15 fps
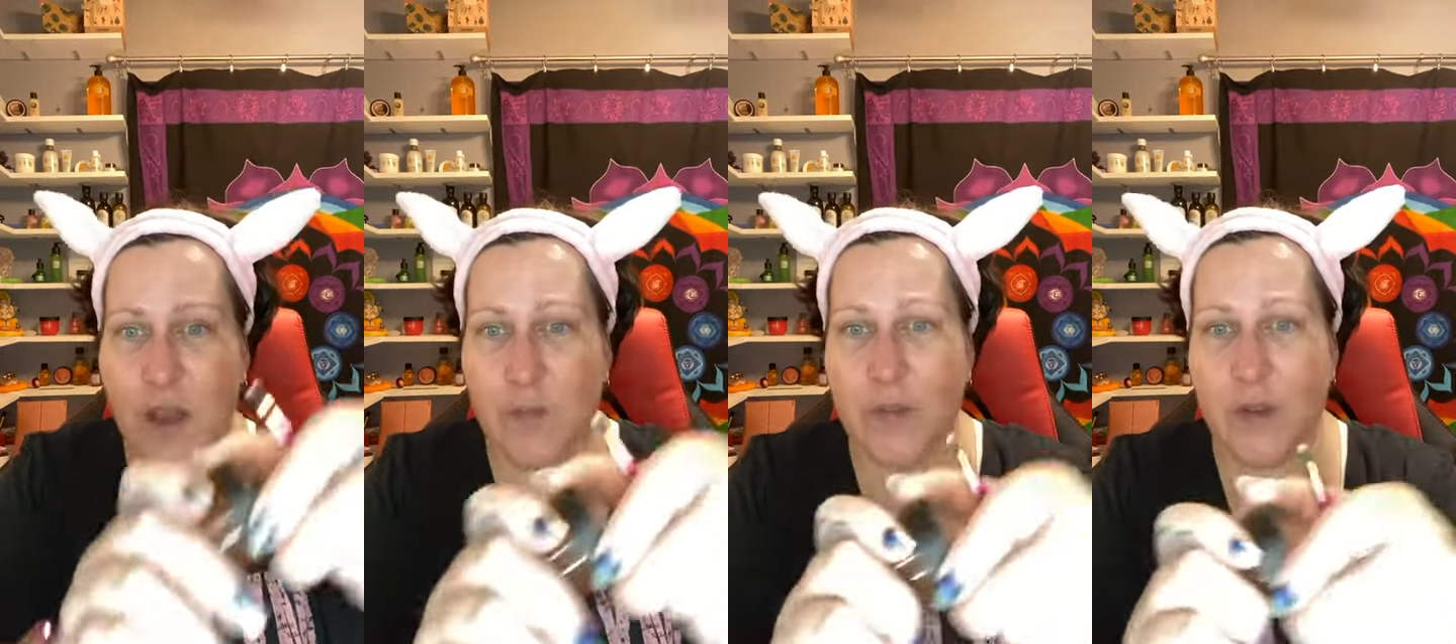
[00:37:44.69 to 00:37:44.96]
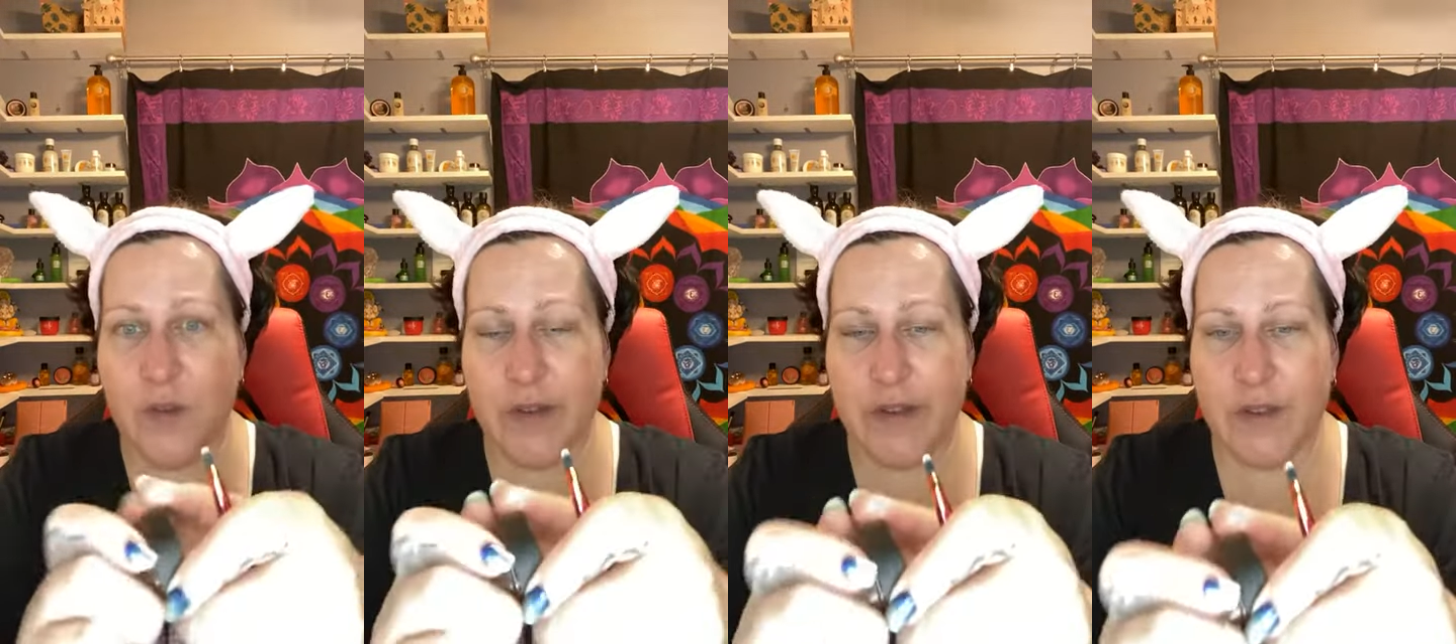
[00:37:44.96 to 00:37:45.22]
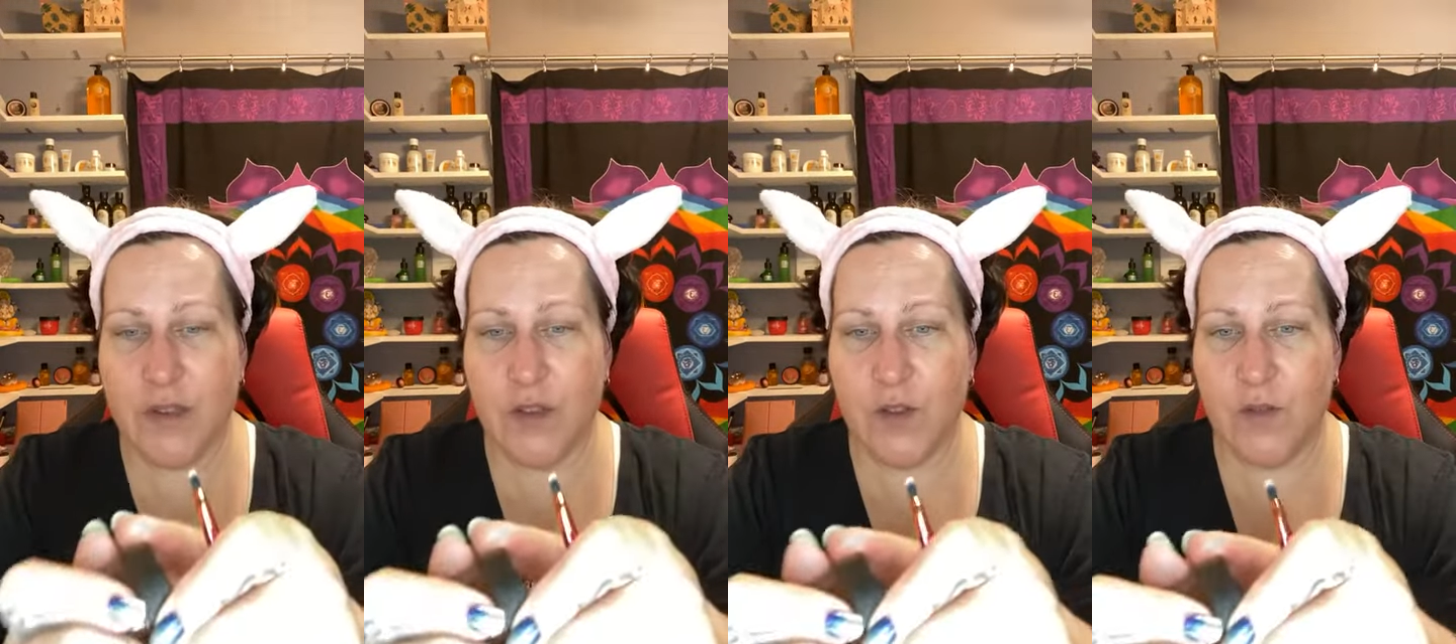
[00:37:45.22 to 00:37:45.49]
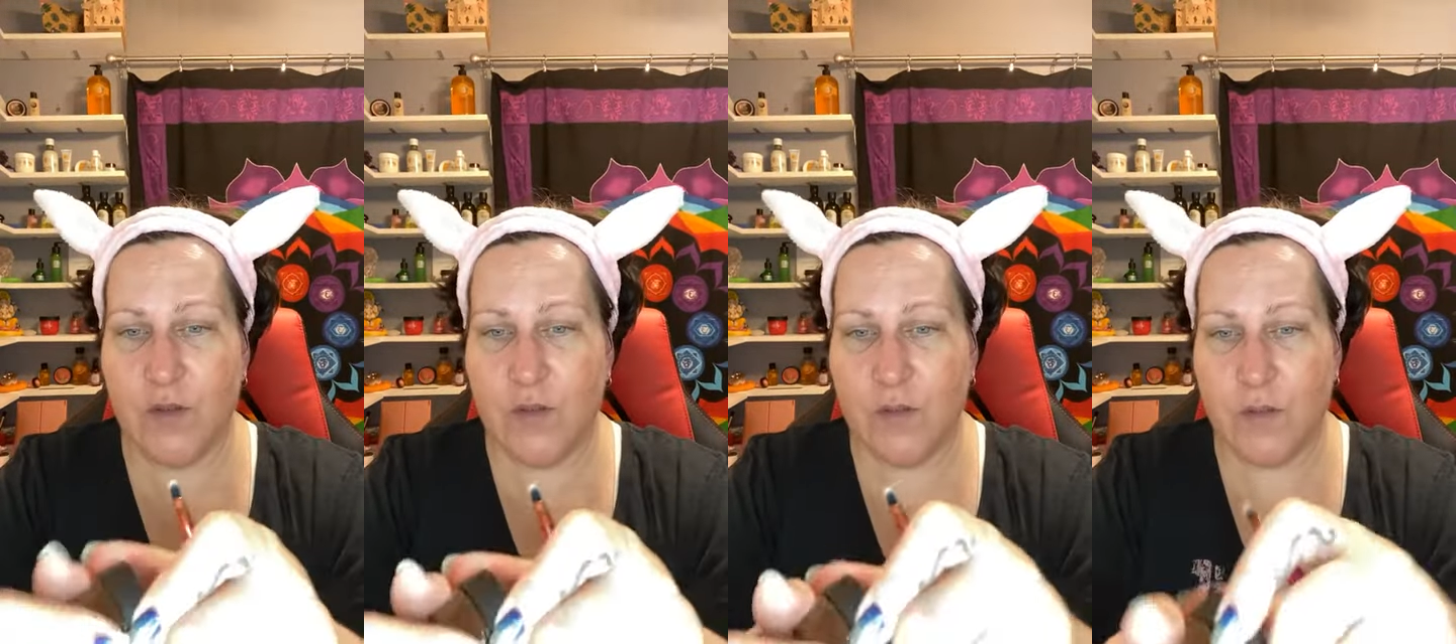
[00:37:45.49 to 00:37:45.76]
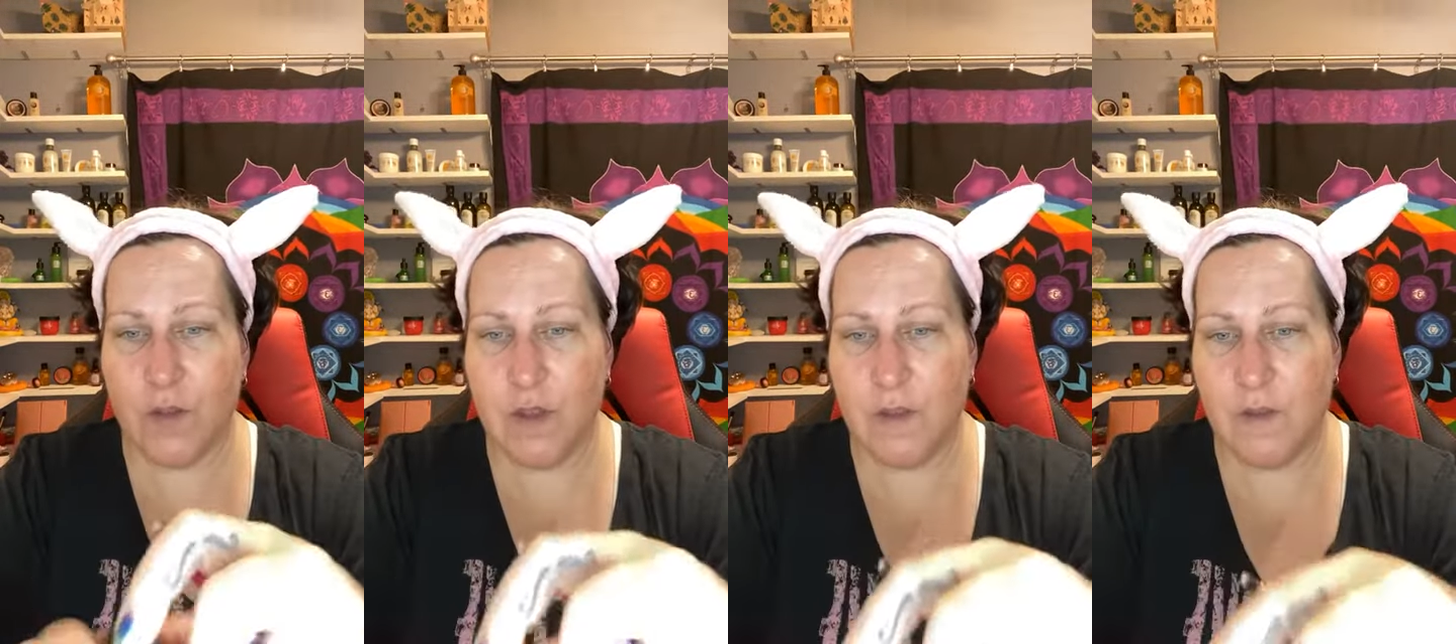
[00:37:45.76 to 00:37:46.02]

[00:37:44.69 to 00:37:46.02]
I'm going to